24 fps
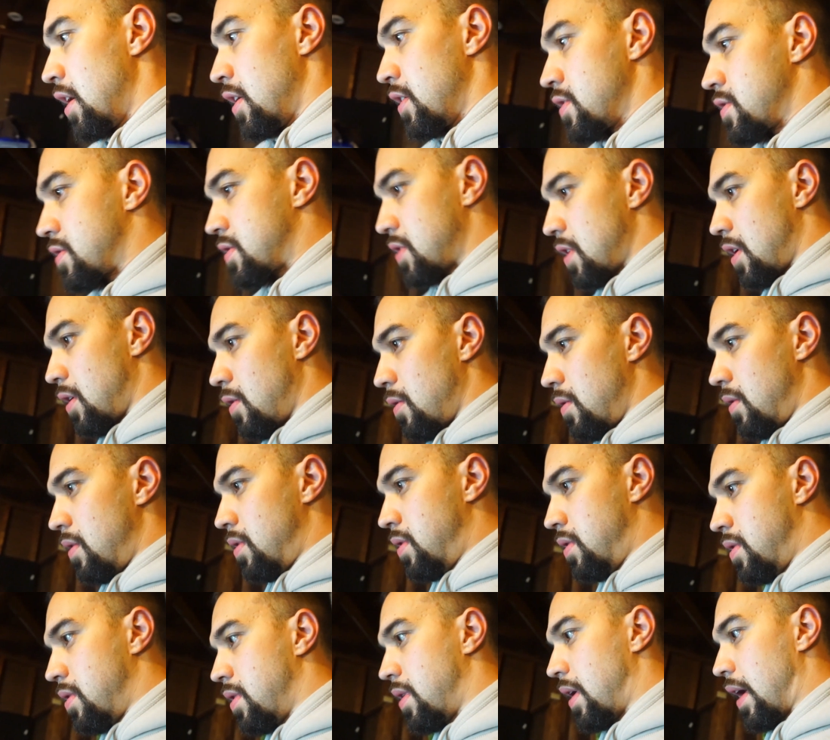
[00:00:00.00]
So
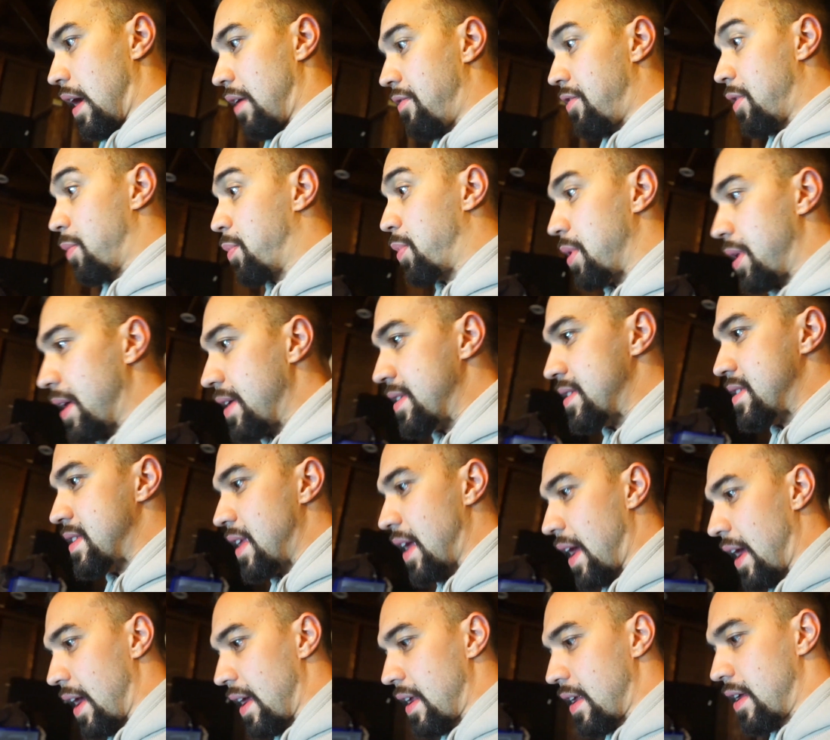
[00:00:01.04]
I've replaced
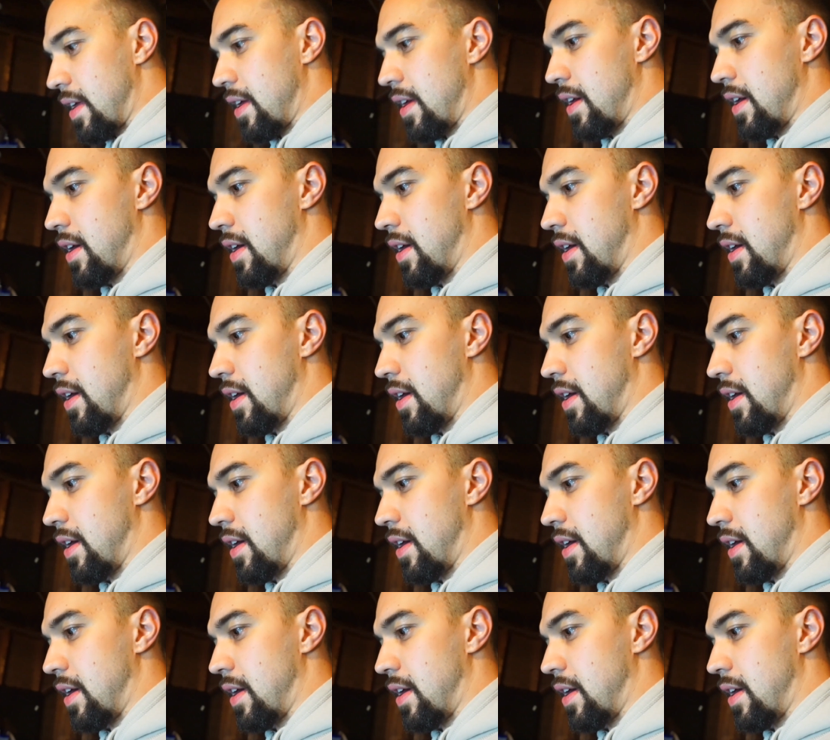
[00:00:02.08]
that,